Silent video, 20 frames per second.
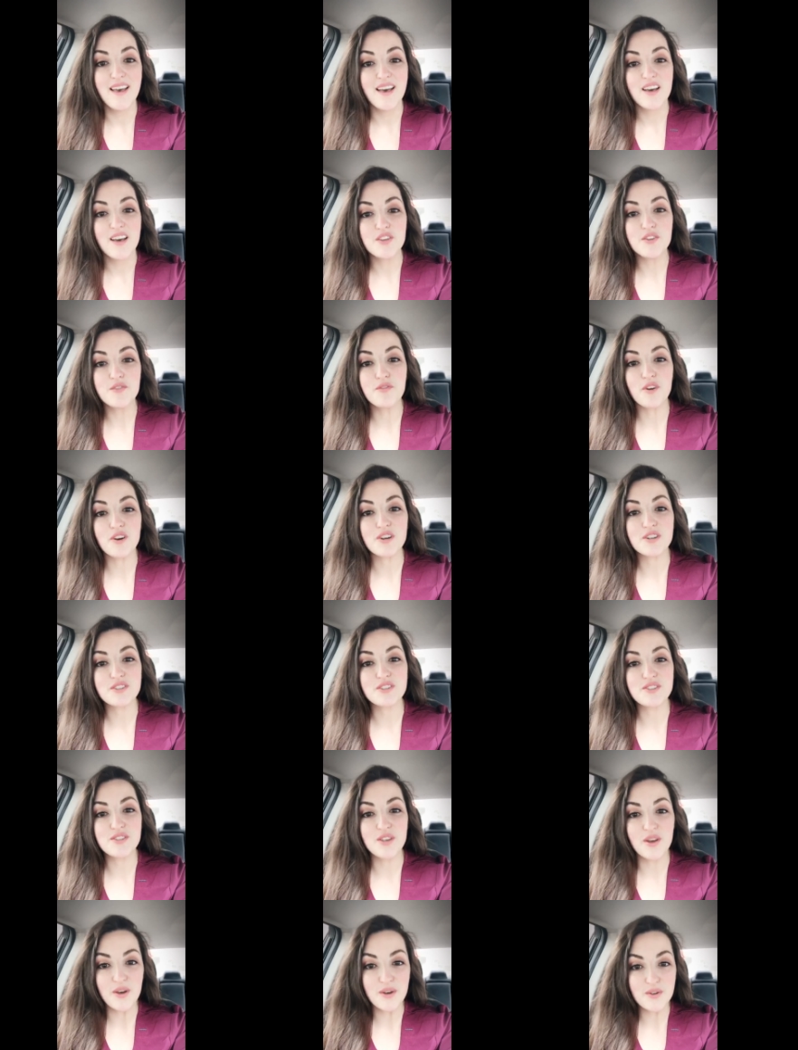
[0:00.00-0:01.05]
You've worked
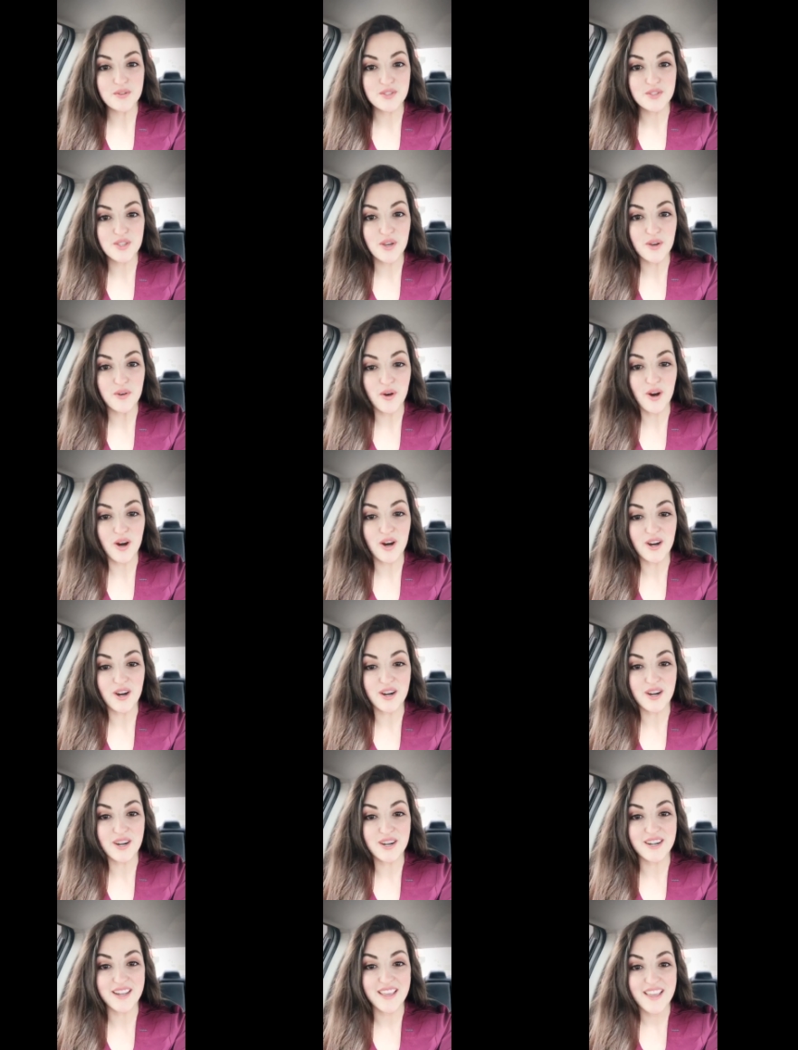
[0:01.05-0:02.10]
so, so
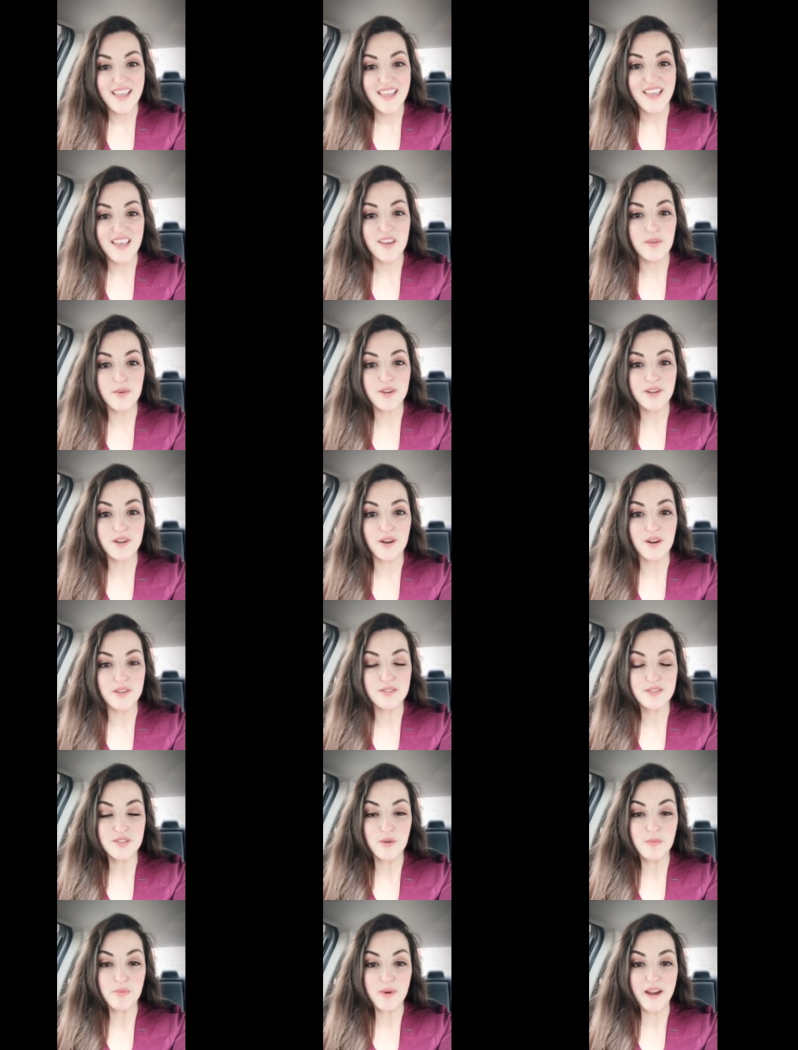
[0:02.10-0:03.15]
hard and we're all
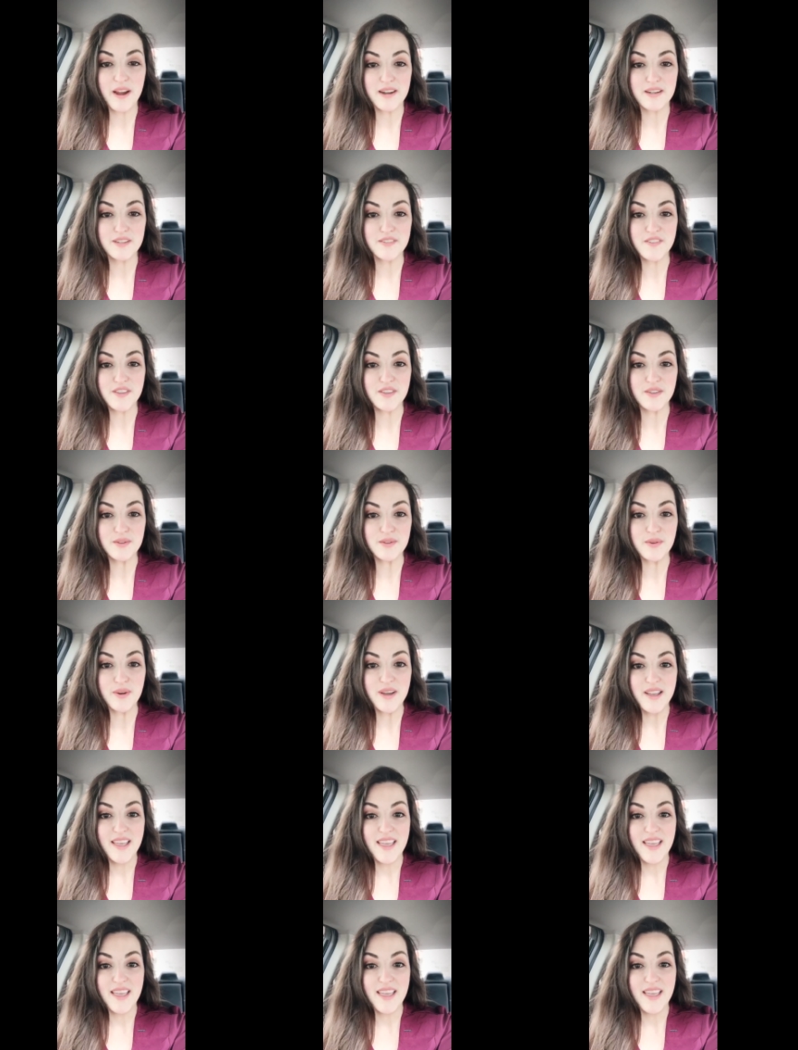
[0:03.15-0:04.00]
so proud of you